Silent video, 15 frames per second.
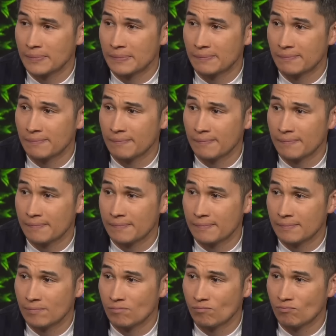
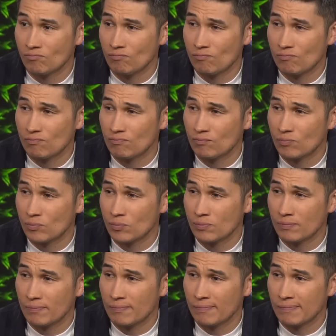
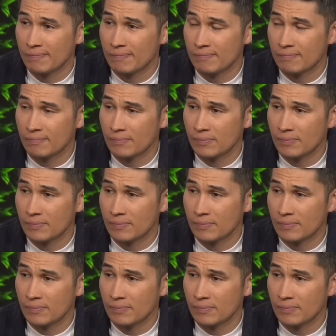[no speech]